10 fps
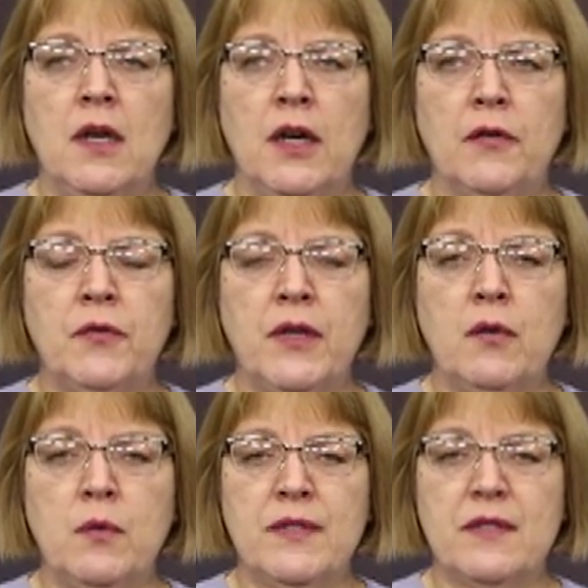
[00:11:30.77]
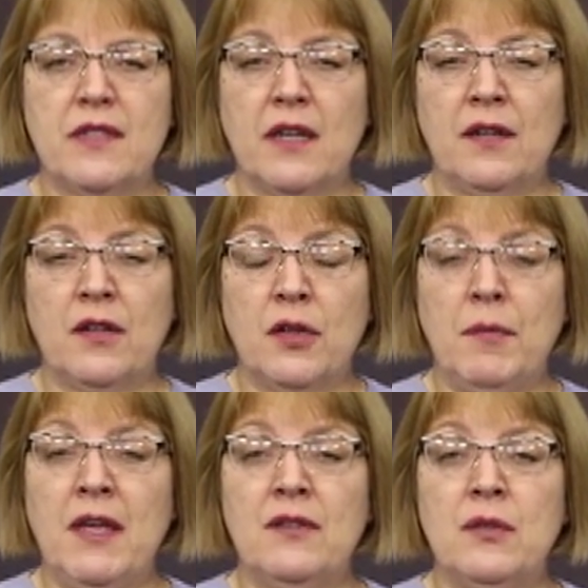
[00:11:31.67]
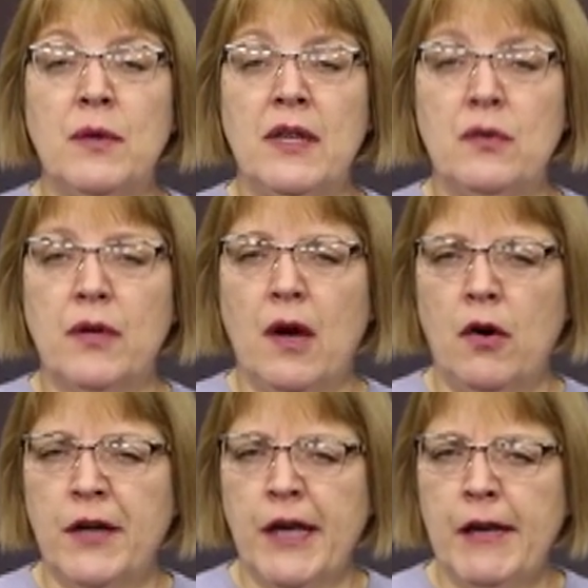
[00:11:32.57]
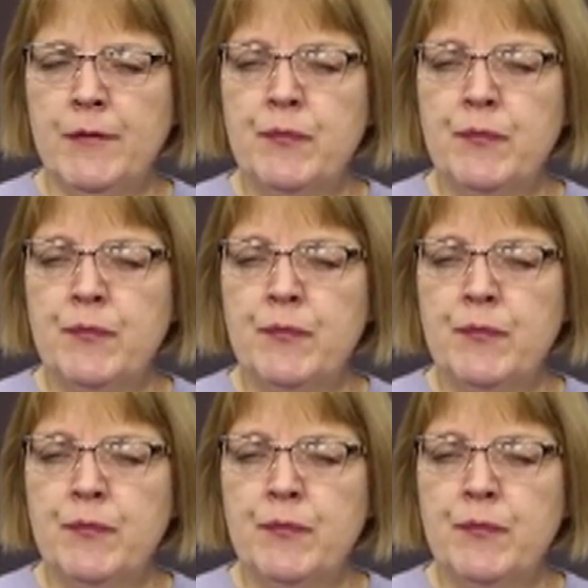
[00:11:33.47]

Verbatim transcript: Uh, Frick was the second in command to Andrew Carnegie,